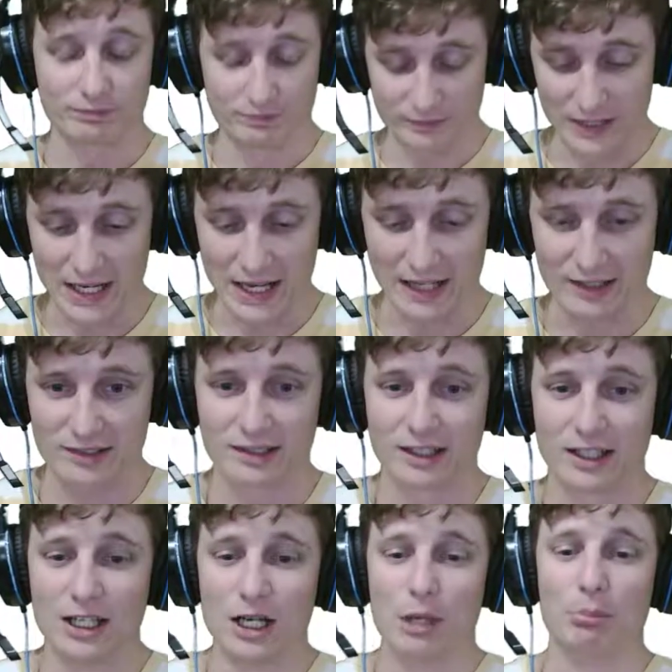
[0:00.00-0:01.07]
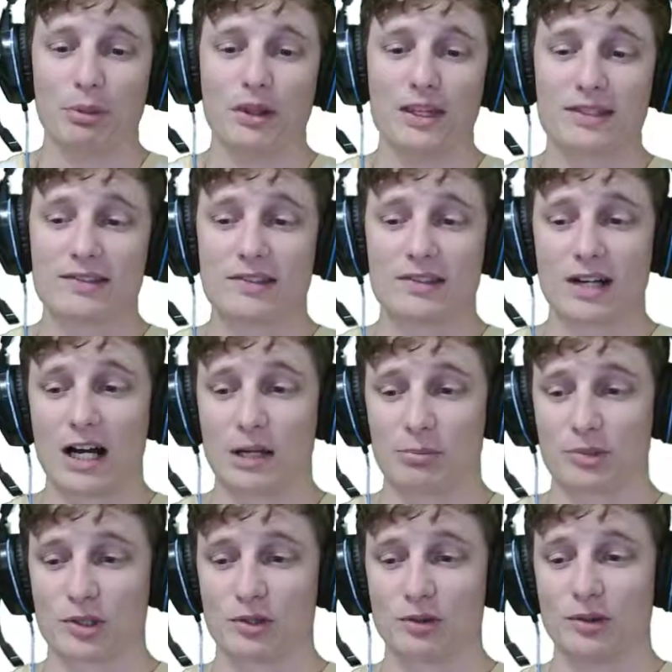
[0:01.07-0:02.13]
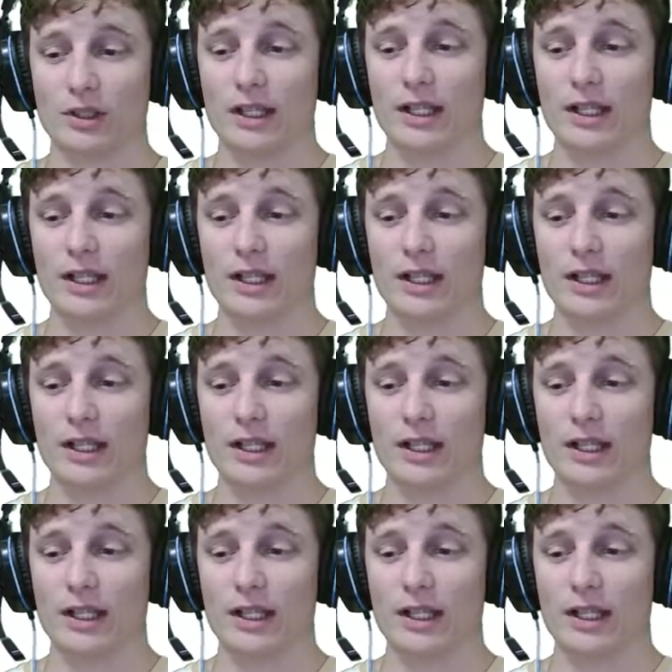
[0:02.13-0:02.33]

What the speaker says: next, but this is optional.